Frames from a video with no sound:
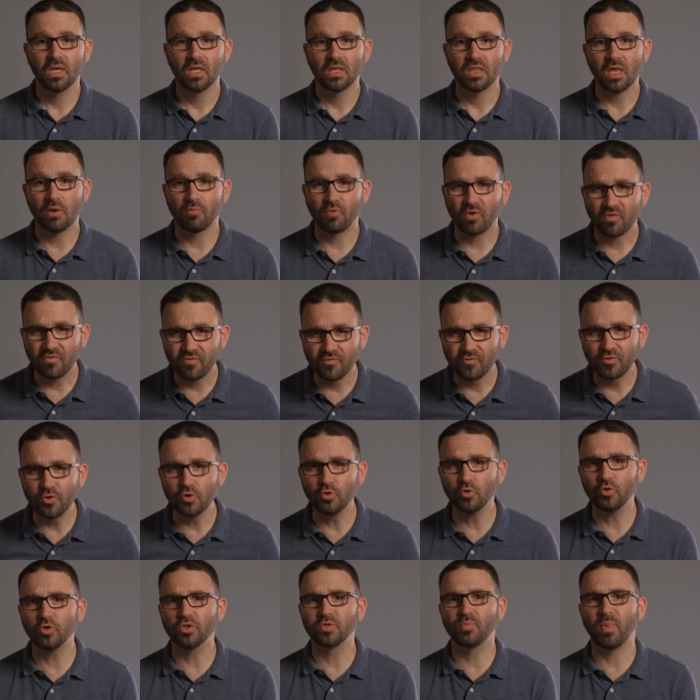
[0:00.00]
that were
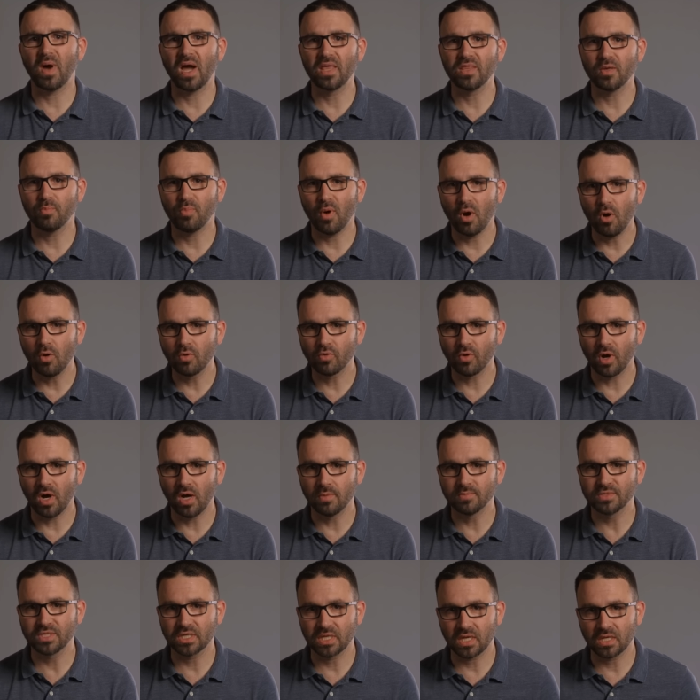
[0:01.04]
fueled by the
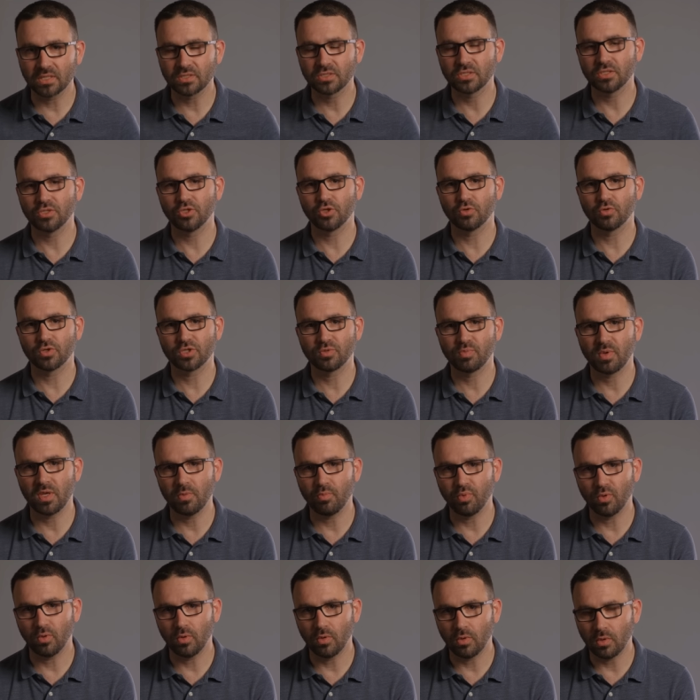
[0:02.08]
pogroms against Jewish
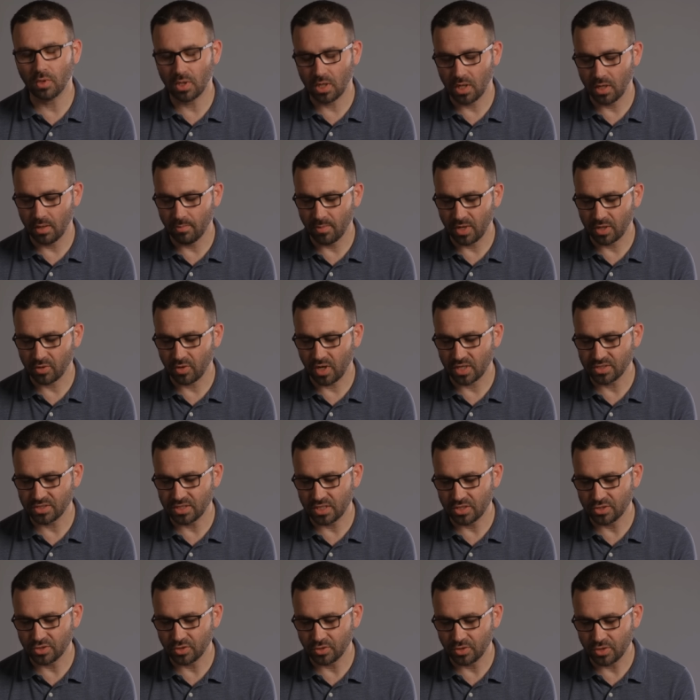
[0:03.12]
people um, across
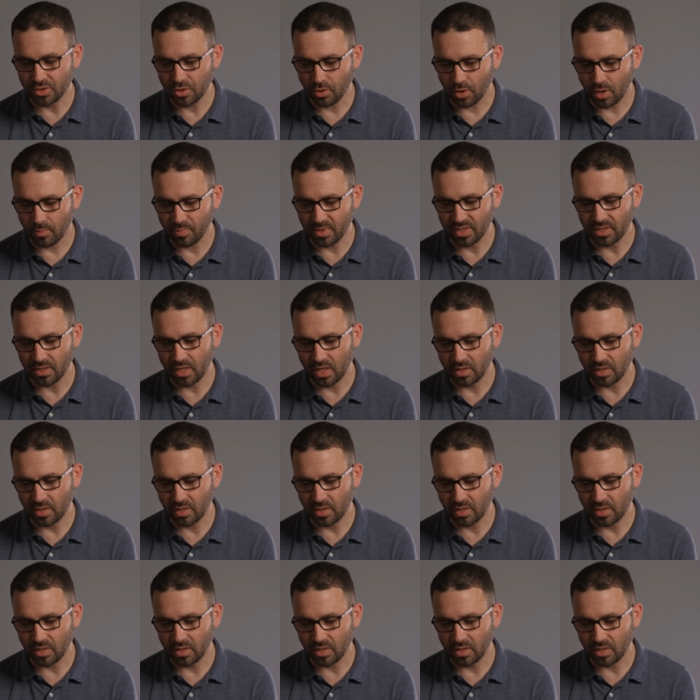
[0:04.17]
Eastern Europe and,